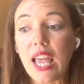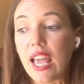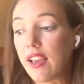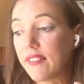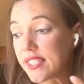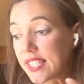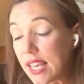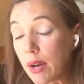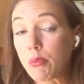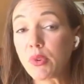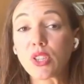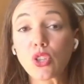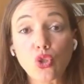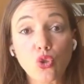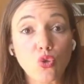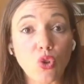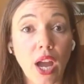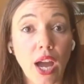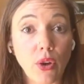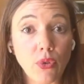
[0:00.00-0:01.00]
If someone's
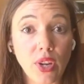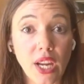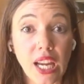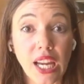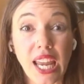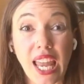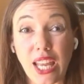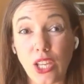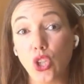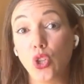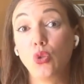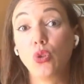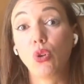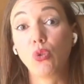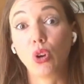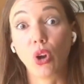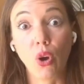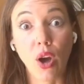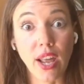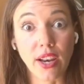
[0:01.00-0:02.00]
drowning and you
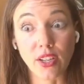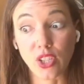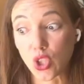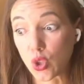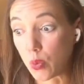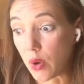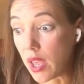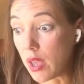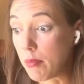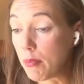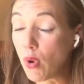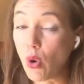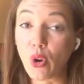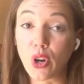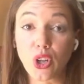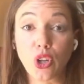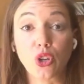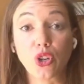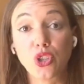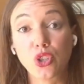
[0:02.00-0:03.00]
don't know how to swim or
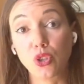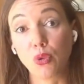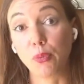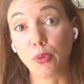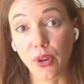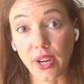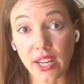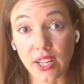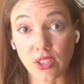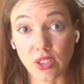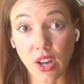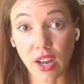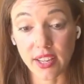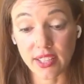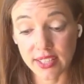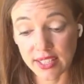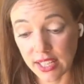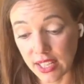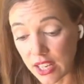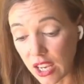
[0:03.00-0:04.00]
you're super
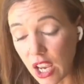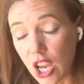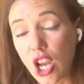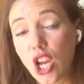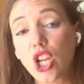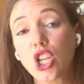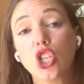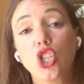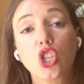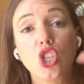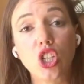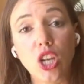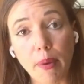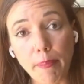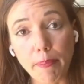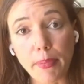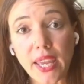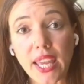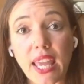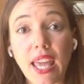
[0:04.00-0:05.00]
exhausted,
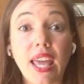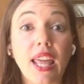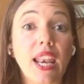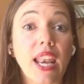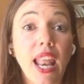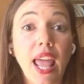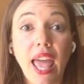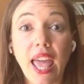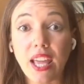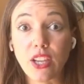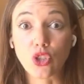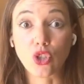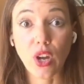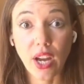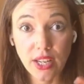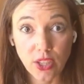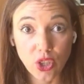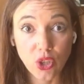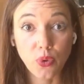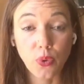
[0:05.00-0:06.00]
jumping in and
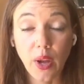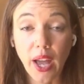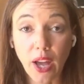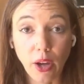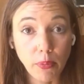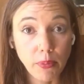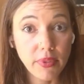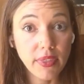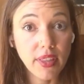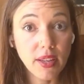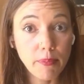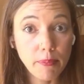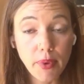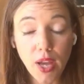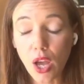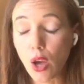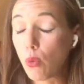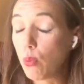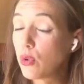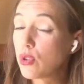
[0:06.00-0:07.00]
trying to help them
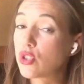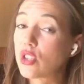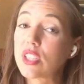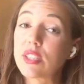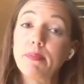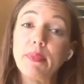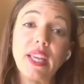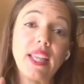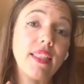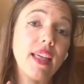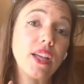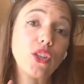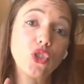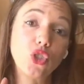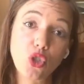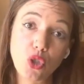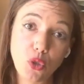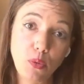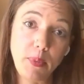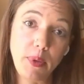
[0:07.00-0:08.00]
will just mean that
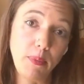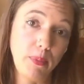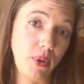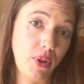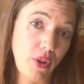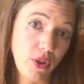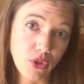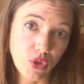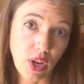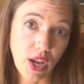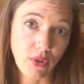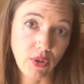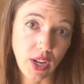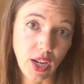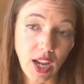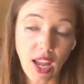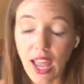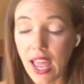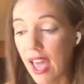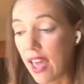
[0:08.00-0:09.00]
two people are drowning.